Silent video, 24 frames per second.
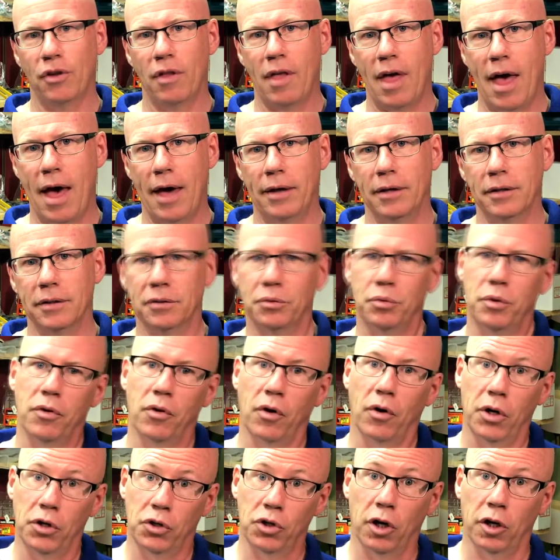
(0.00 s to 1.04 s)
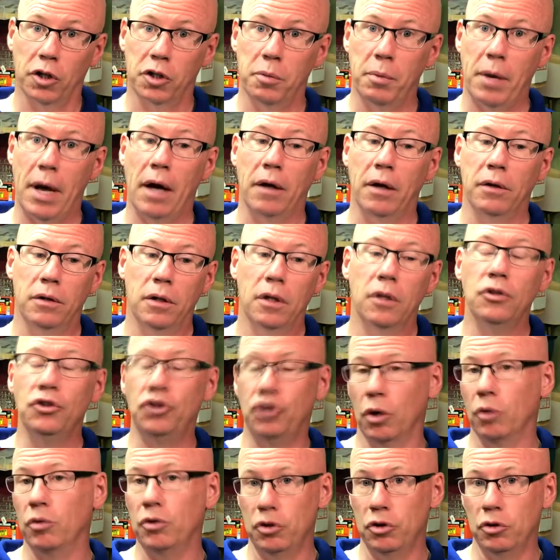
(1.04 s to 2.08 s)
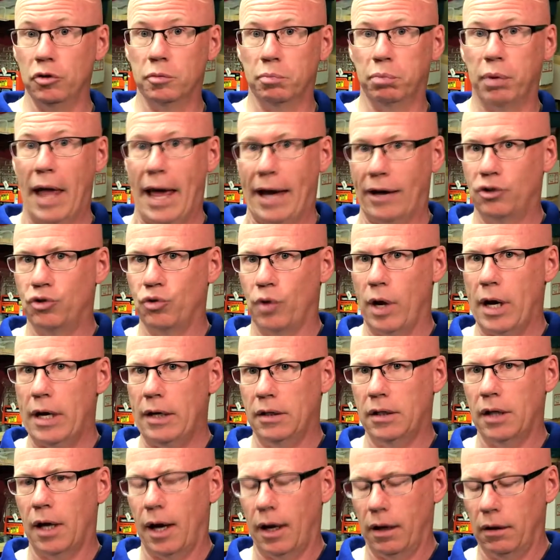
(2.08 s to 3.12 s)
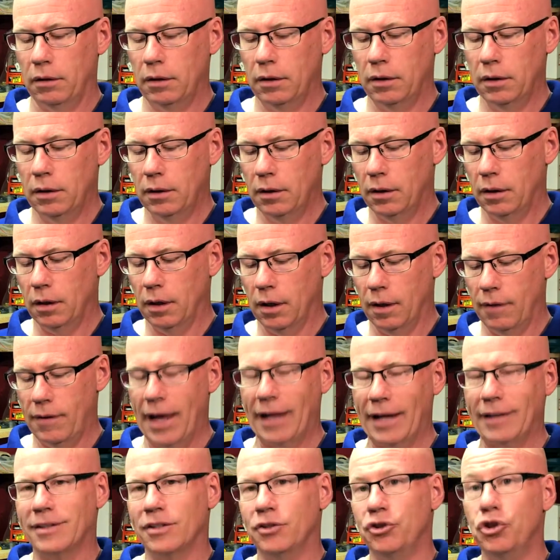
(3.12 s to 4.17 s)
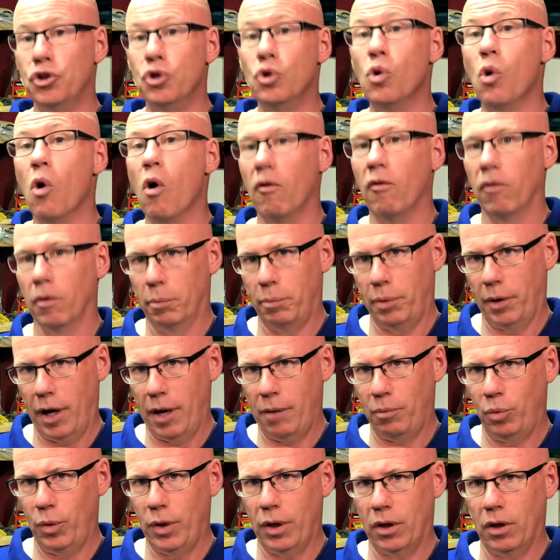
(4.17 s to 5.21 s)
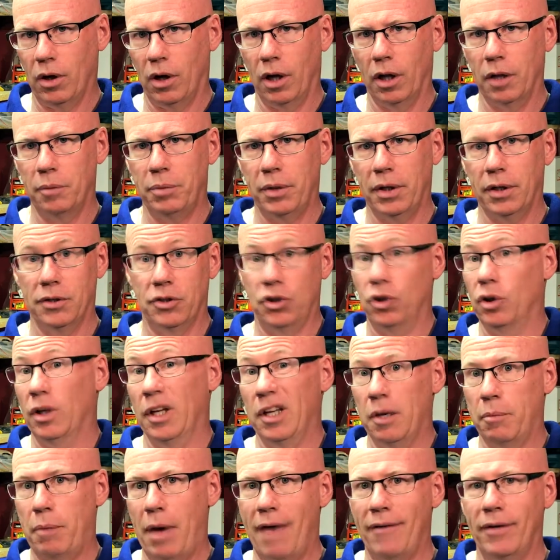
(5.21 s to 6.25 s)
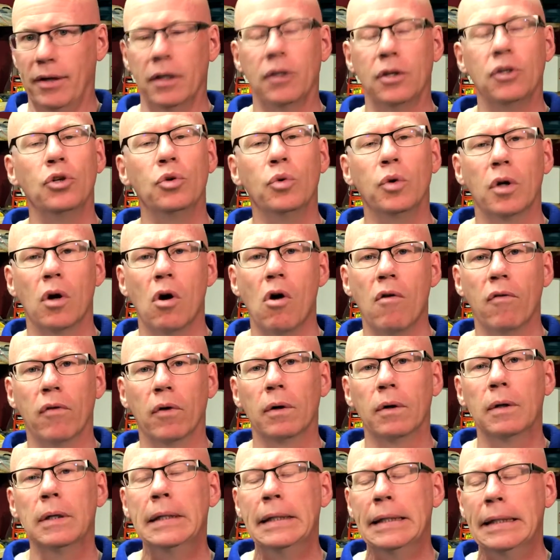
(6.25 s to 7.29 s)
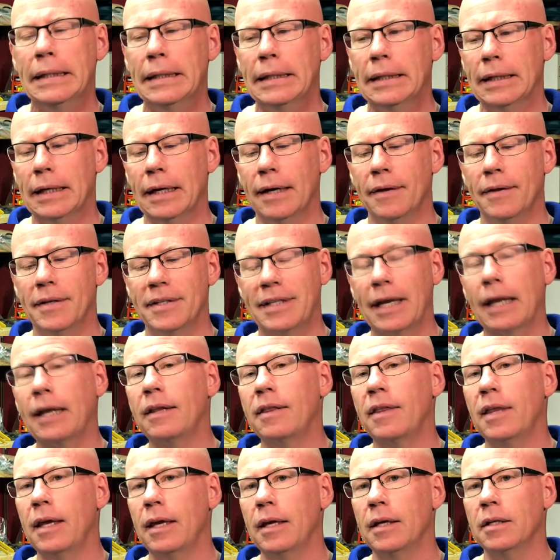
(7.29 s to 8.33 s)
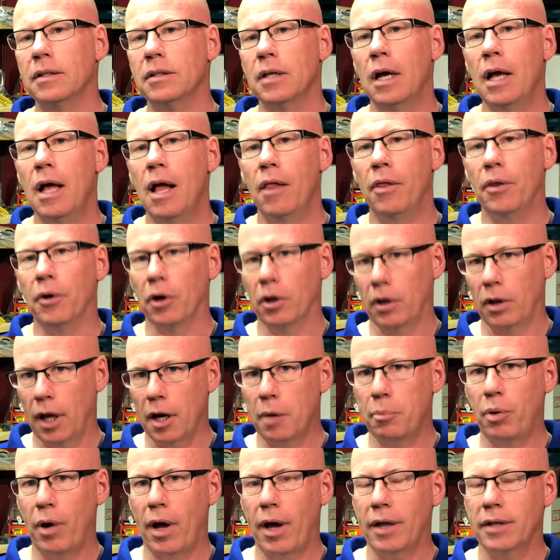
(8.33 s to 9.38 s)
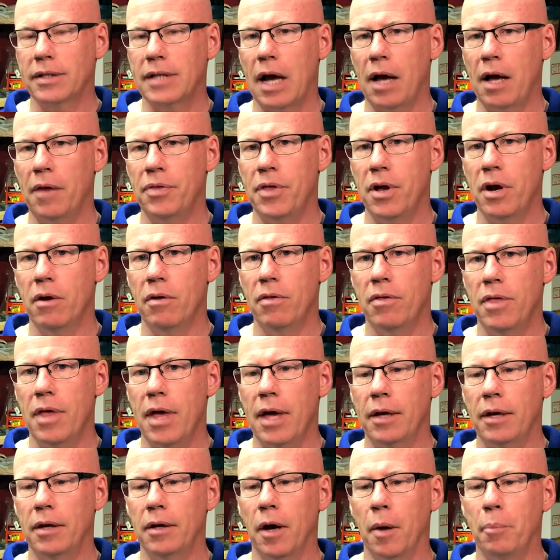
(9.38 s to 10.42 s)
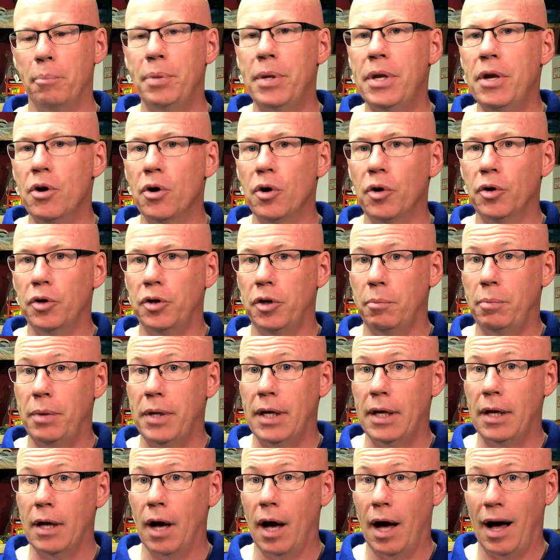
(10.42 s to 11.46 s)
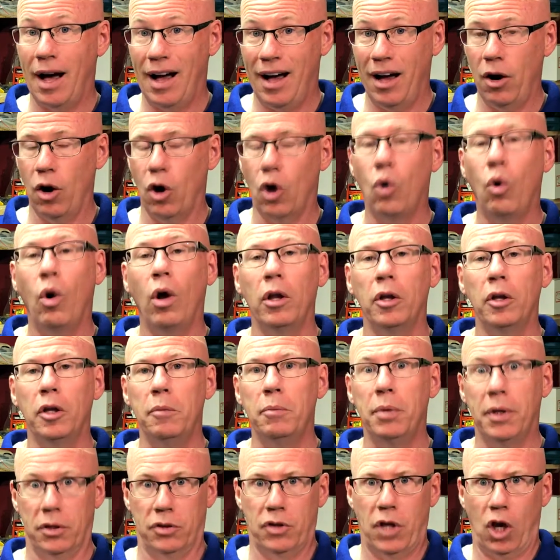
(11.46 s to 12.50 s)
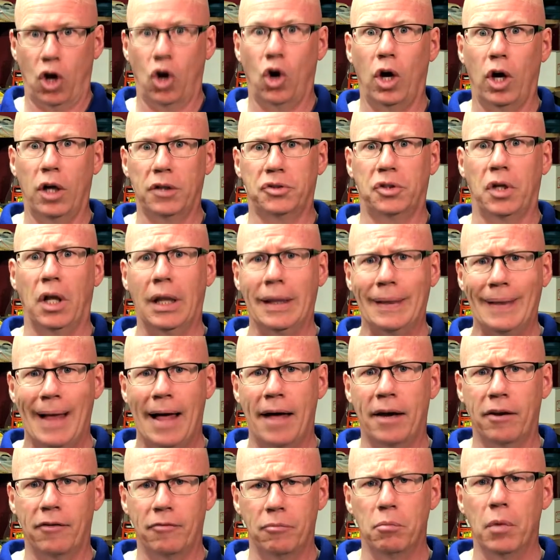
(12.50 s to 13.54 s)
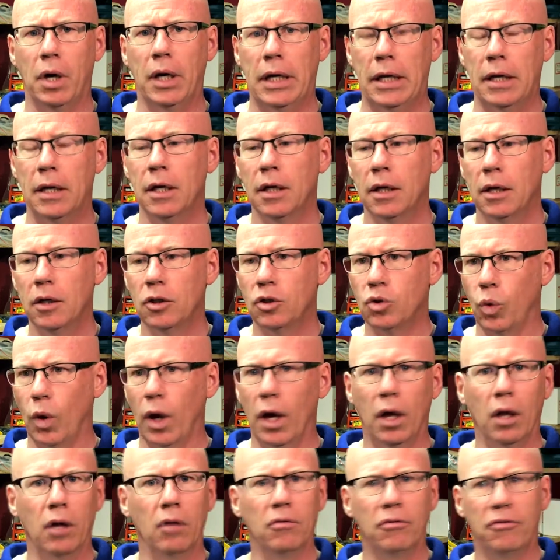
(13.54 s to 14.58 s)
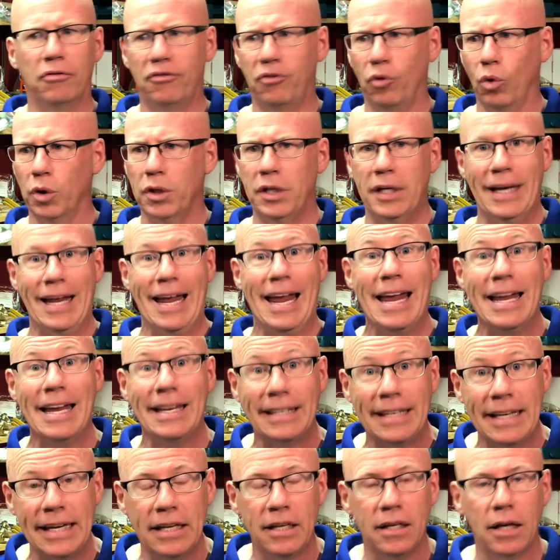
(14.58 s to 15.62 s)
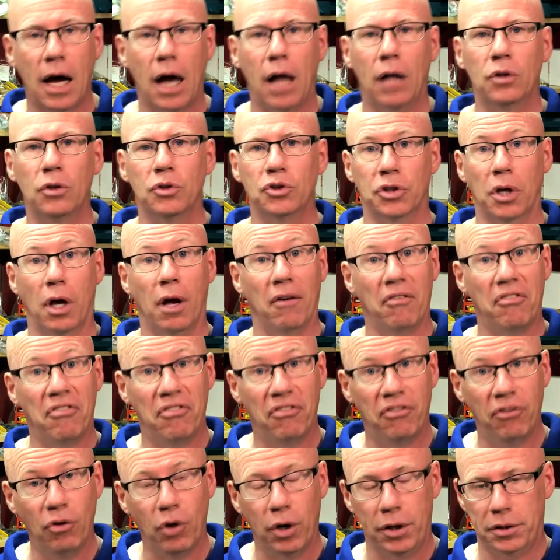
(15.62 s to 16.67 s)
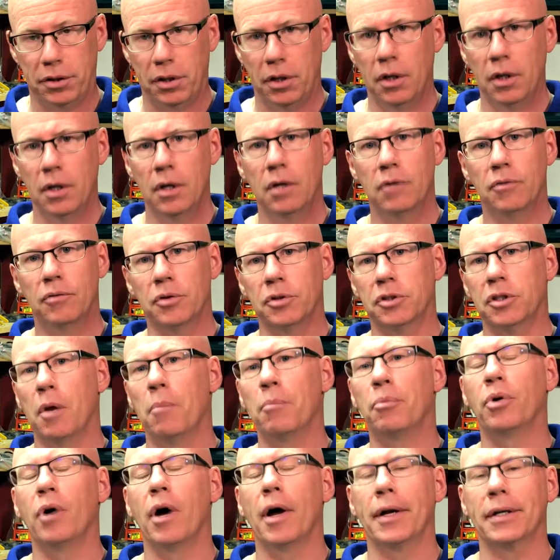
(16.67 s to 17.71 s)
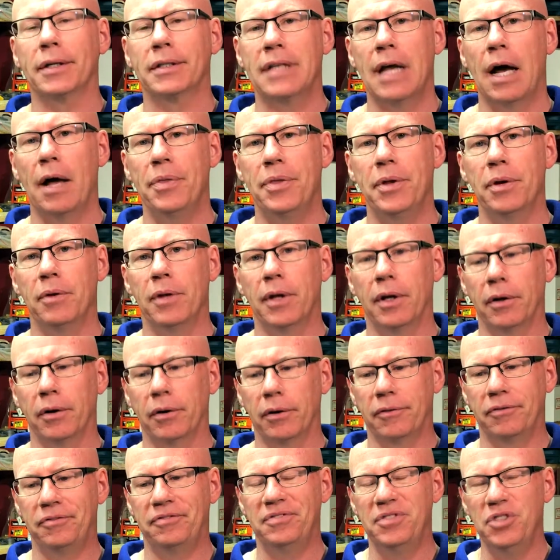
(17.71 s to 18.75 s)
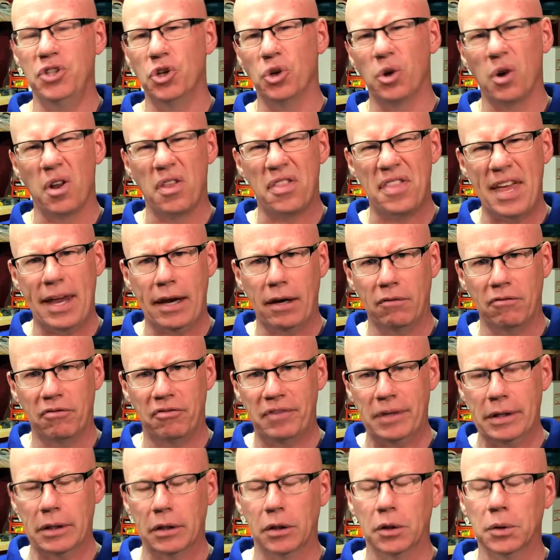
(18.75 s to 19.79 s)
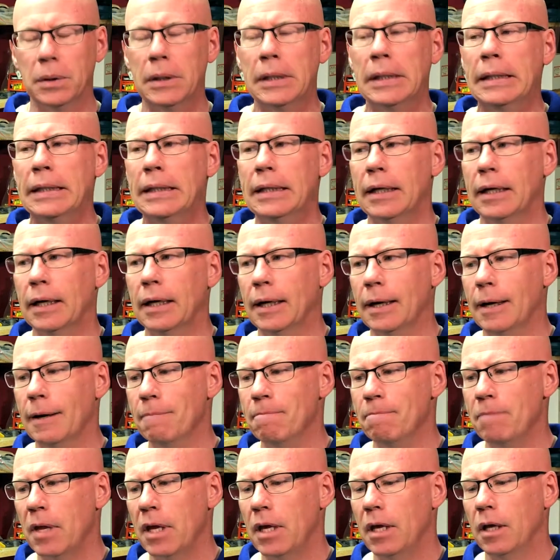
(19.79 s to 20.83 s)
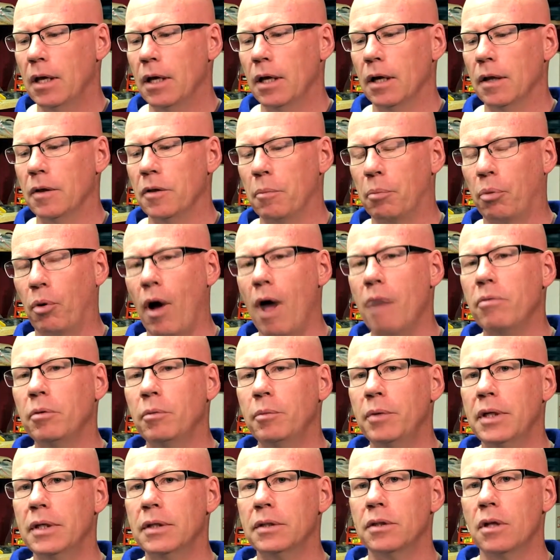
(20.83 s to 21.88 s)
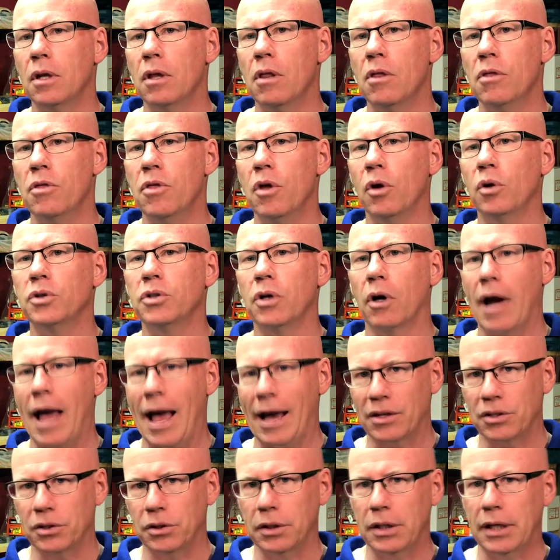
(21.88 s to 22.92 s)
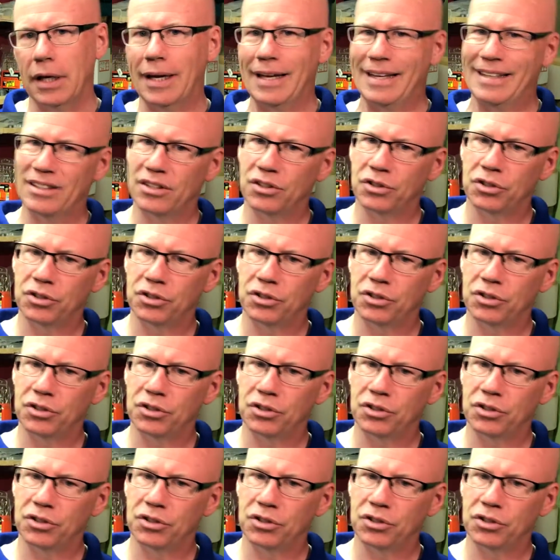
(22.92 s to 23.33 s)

to that is we already talked about don't use black drain tile. Uh, that's do-over pipe, we call it, because you'll end up having to do it over. Uh, the second thing is there are a lot of products out there that appear to be a higher quality because they cost a lot of money, 12, 14, 18 dollars a foot for some products out there that are urethane filled. Um, uh, the problem is those are actually a,